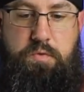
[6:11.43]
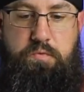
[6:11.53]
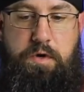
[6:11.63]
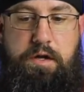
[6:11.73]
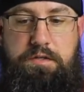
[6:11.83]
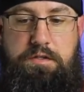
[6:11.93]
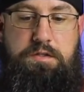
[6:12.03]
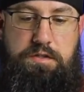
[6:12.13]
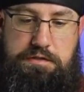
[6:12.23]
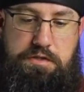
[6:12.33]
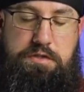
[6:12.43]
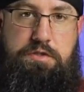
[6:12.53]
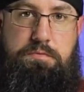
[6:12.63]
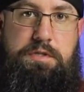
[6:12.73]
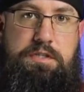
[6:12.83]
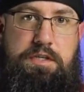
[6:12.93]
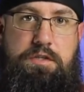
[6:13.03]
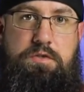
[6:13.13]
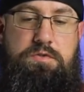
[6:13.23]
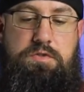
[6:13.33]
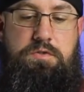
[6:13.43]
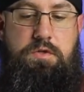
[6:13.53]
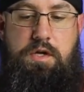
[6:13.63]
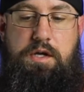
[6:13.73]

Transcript: rounded, took a little bit to get used to.